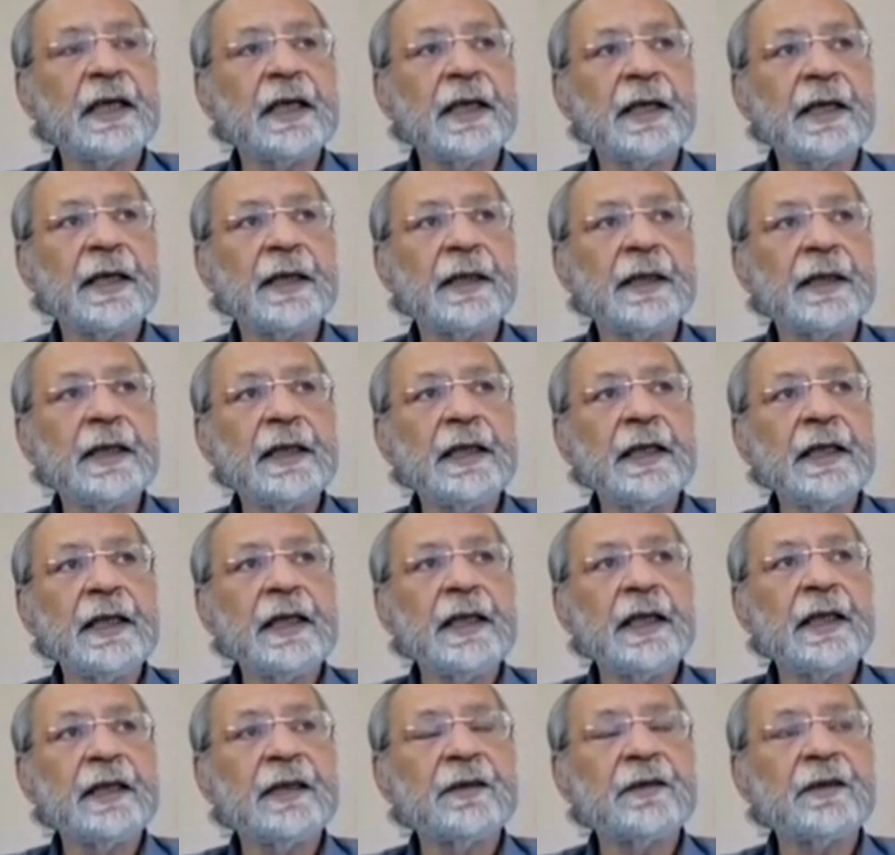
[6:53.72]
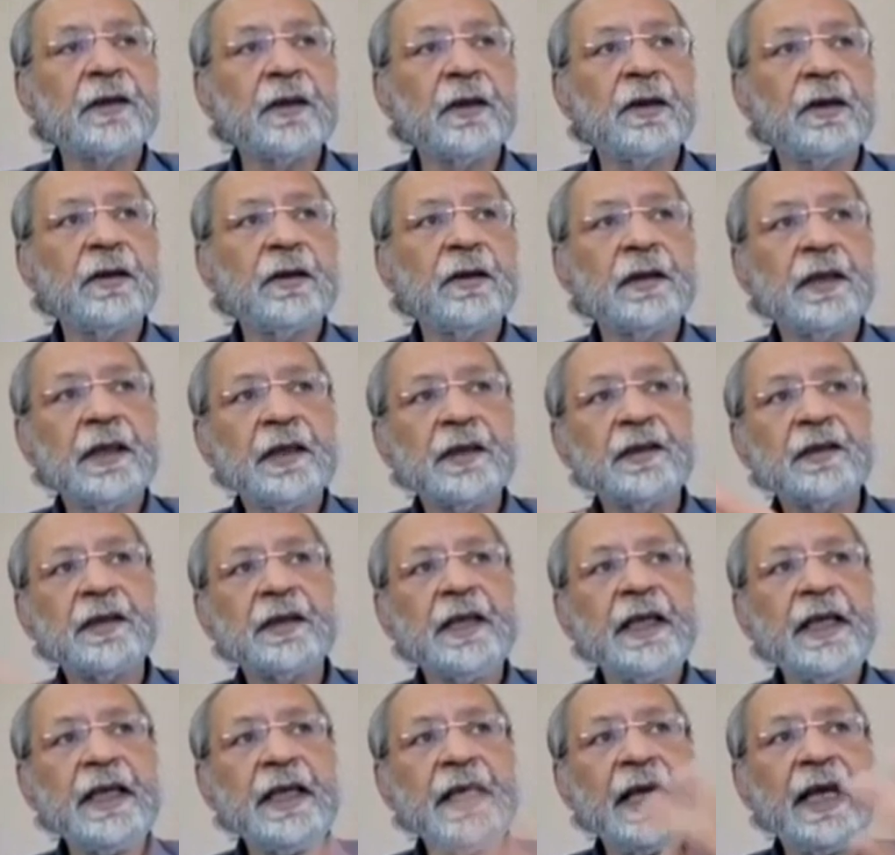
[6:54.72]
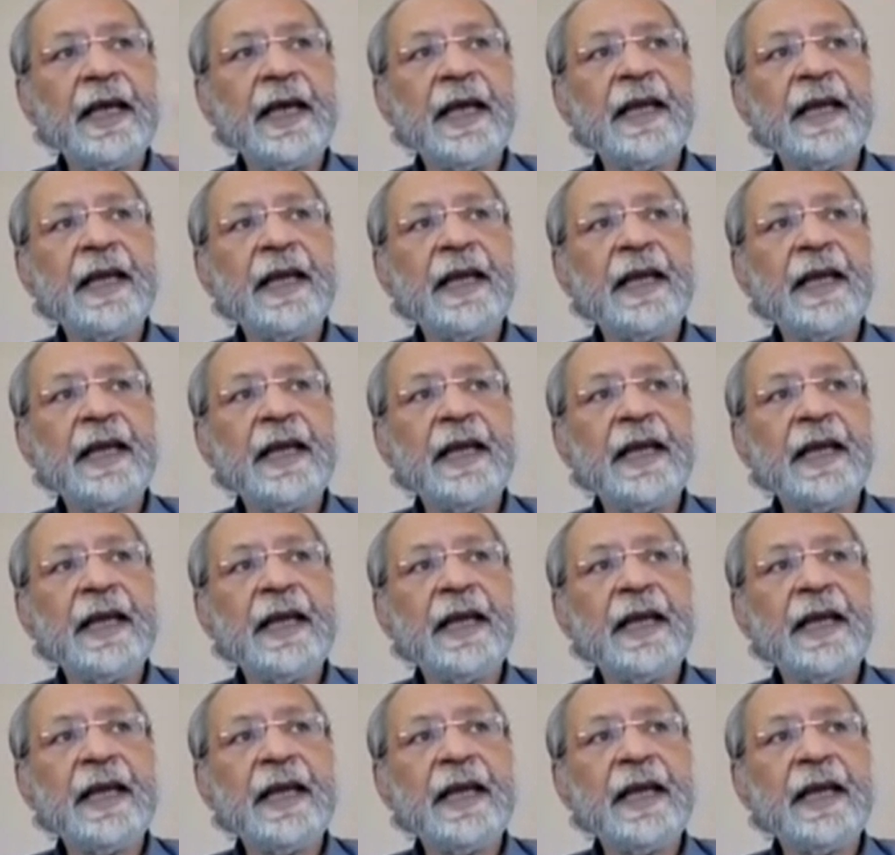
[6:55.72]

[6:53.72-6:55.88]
Uh, so the three